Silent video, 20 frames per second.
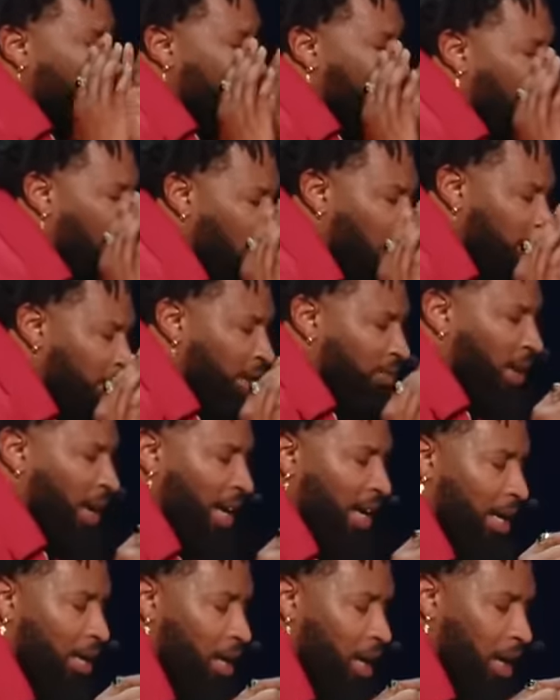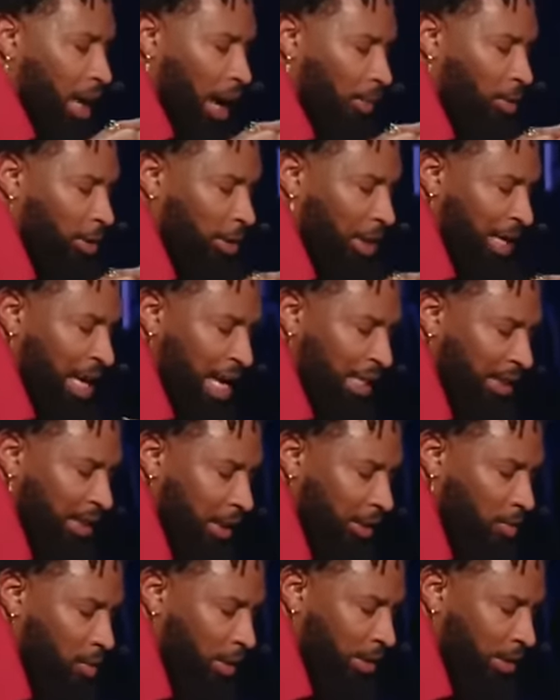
Hold on, Javon. I want you to catch this real